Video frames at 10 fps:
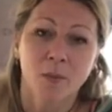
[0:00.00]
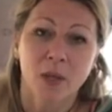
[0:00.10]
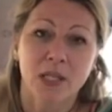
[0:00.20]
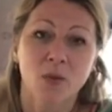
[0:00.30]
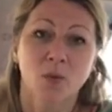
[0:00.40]

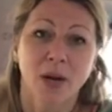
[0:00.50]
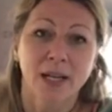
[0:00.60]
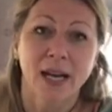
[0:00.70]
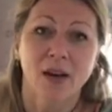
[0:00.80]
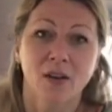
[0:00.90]
Because
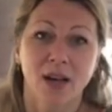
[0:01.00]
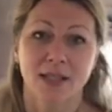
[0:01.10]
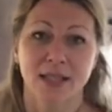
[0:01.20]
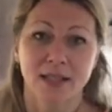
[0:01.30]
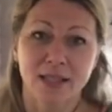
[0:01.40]
right now,
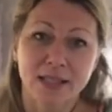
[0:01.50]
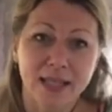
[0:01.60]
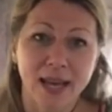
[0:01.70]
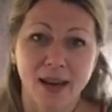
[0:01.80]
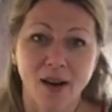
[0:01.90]
guys, in this
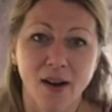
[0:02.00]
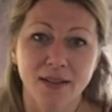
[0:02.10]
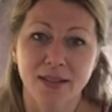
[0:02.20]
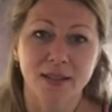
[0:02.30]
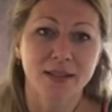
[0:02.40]

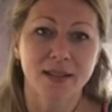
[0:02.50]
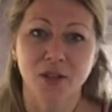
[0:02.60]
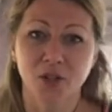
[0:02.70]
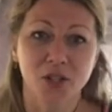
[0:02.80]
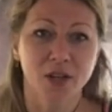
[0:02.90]
chaos, in this
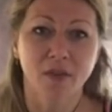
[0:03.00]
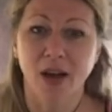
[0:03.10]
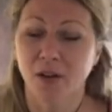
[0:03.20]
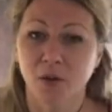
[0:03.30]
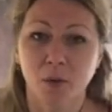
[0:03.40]
energy of
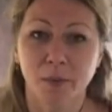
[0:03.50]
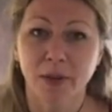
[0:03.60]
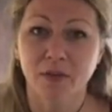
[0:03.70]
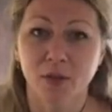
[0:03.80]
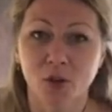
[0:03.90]
I don't know what
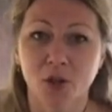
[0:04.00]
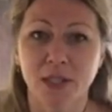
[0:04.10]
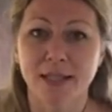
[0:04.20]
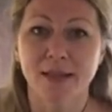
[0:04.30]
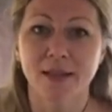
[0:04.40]
my future is,